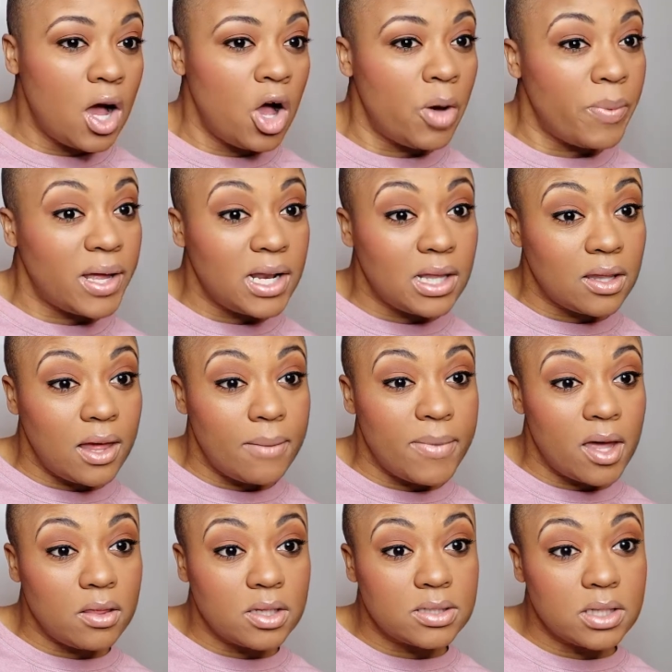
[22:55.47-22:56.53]
Hope I didn't lie
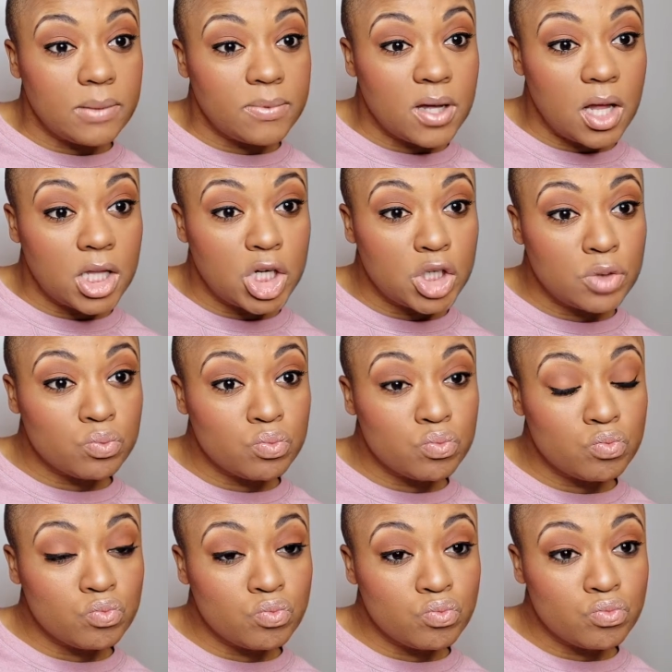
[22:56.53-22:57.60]
about this lip color.
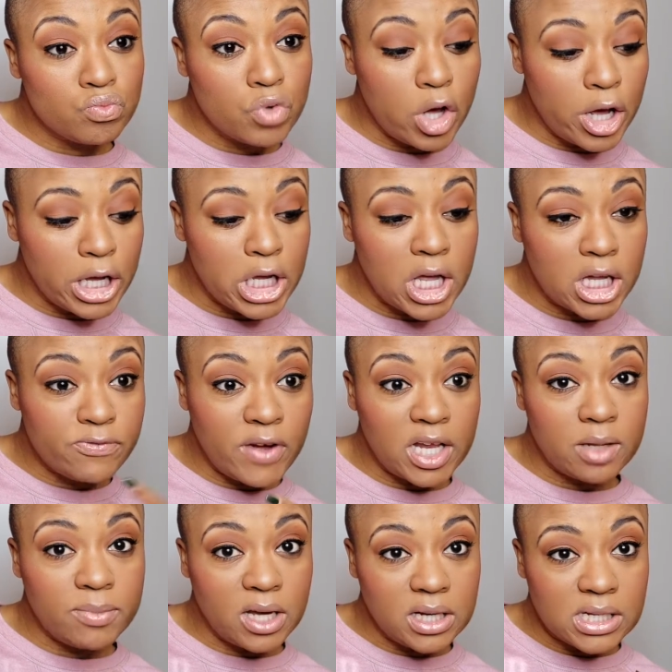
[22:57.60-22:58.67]
Y'all follow
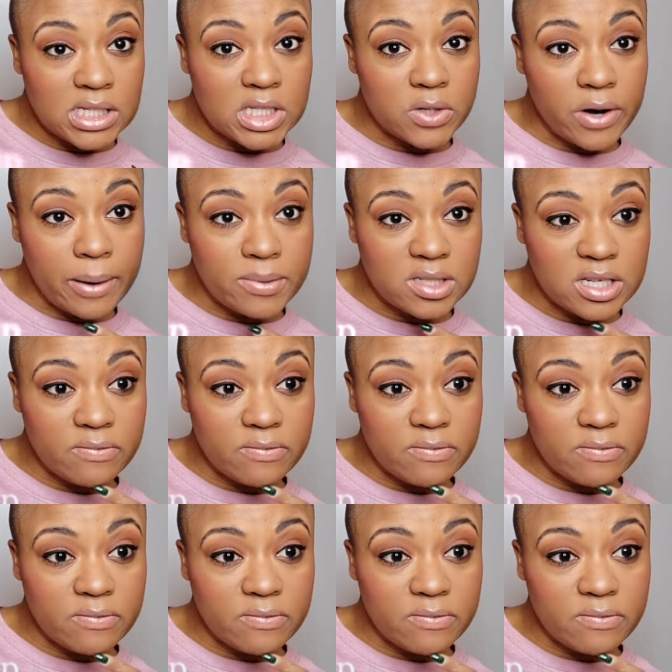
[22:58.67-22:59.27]
me on Instagram and see